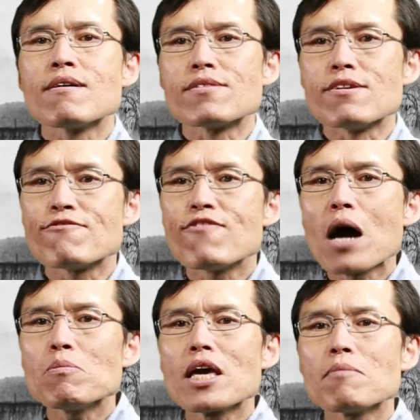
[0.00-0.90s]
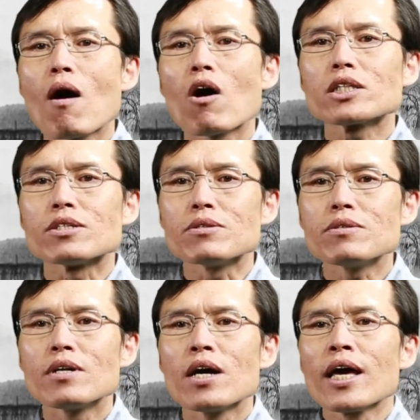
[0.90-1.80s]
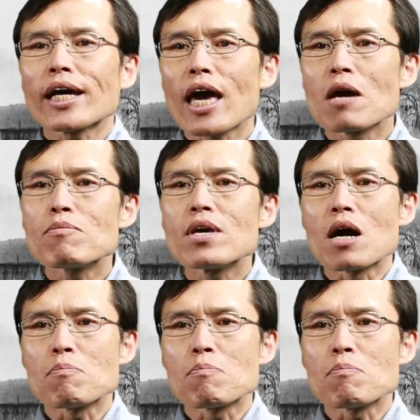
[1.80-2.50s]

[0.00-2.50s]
the family model can be